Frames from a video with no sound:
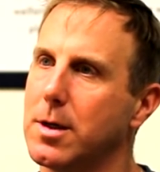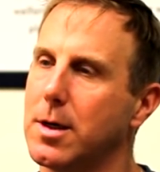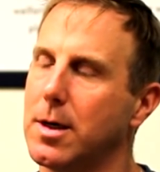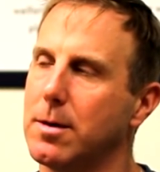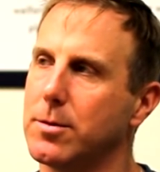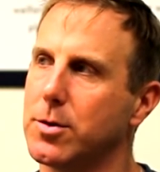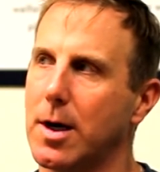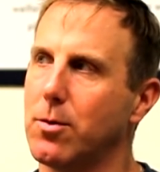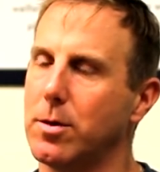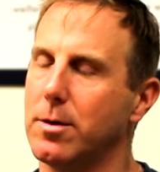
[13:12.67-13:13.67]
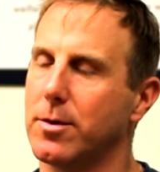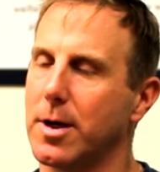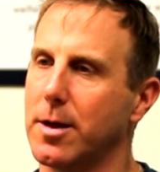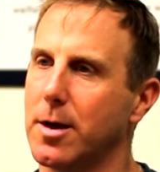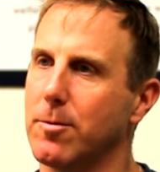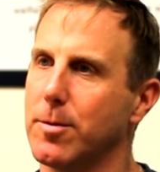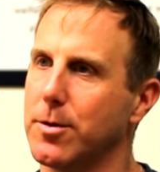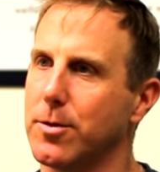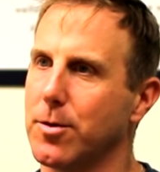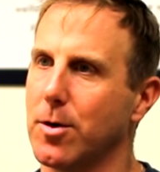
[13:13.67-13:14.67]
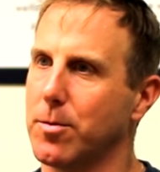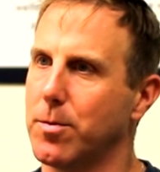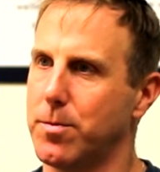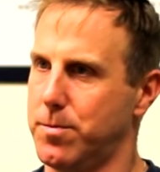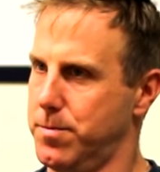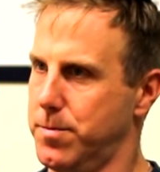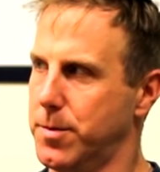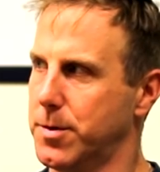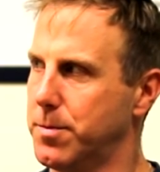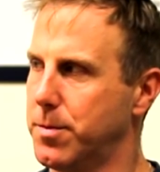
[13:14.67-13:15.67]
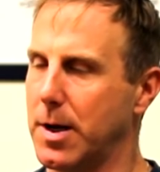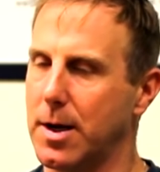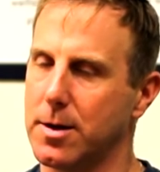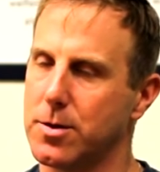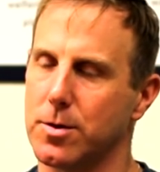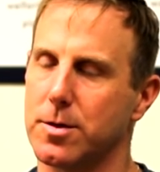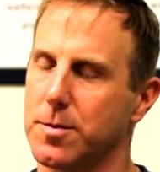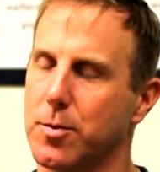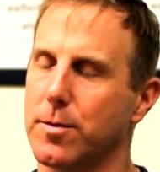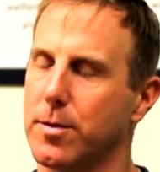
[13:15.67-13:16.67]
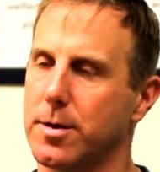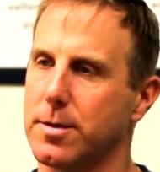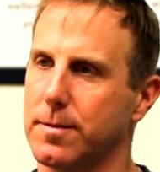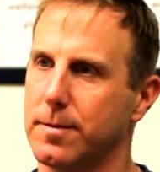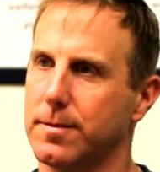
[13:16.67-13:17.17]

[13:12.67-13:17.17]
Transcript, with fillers: Um, so I wouldn't say the government's a strong uh, source of support for us.